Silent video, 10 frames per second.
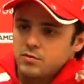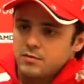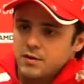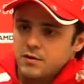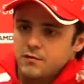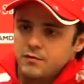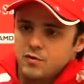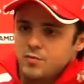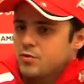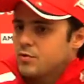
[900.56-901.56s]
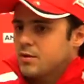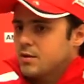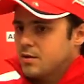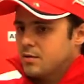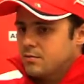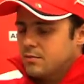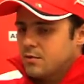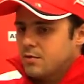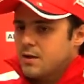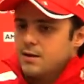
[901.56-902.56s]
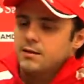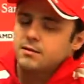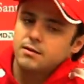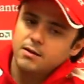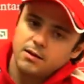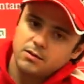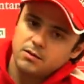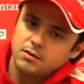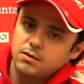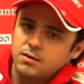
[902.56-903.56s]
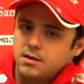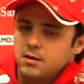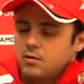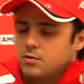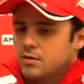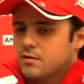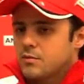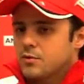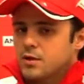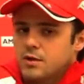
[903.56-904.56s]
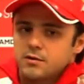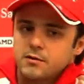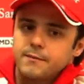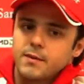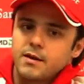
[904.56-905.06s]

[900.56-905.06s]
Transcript: the difference between the reality and on the simulator.